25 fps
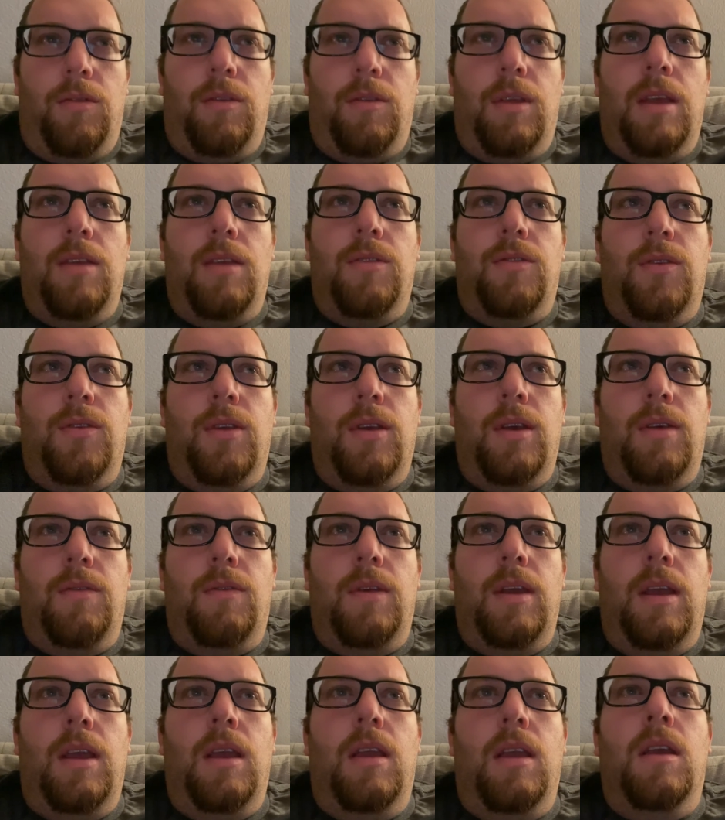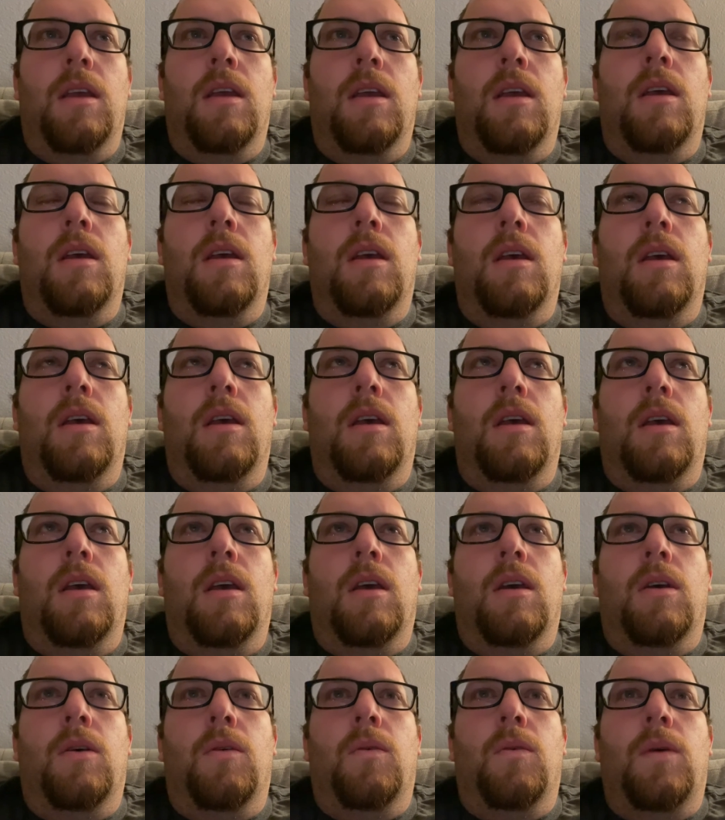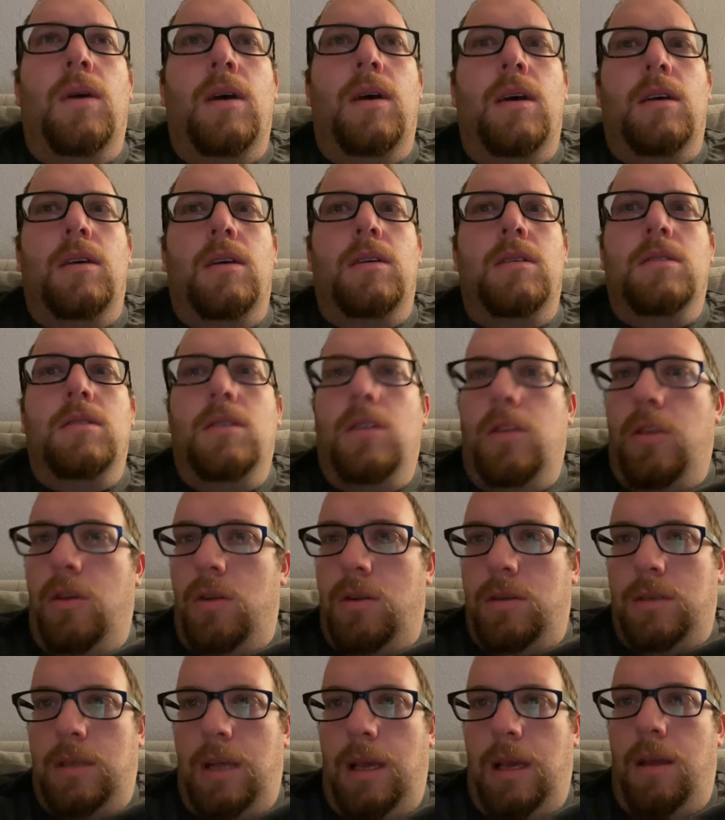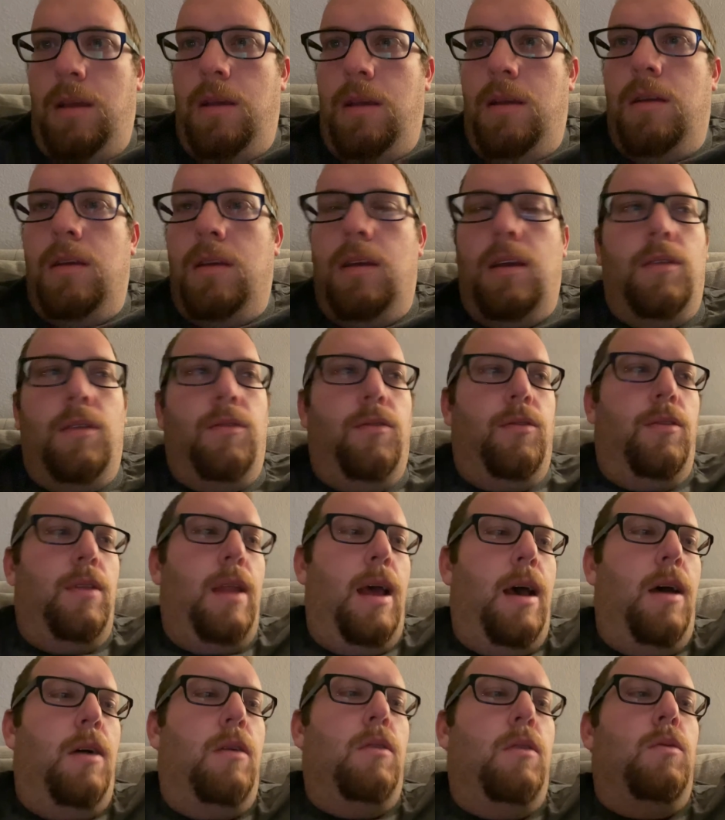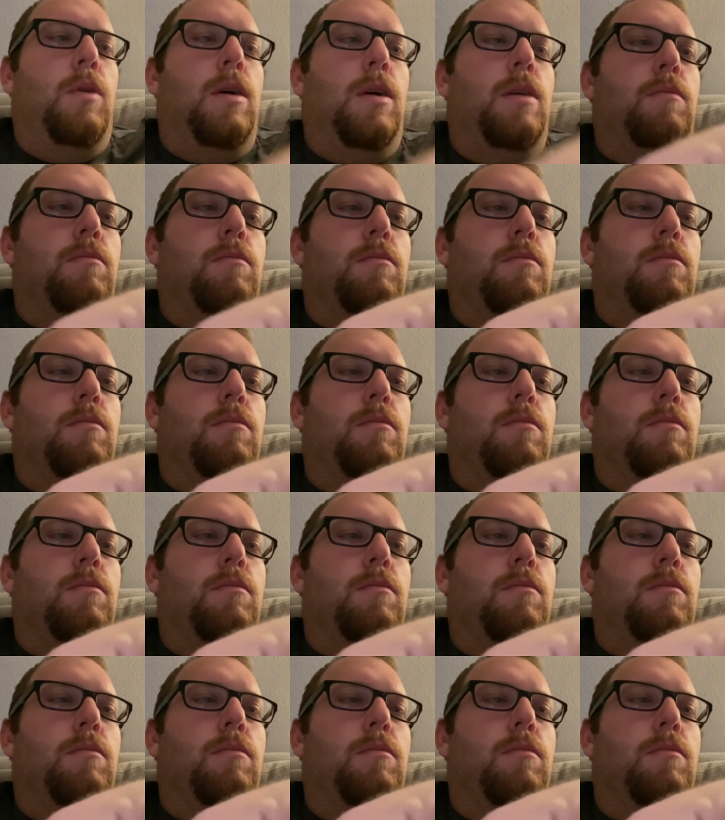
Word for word: Thanksgiving was Thursday. It's now, what,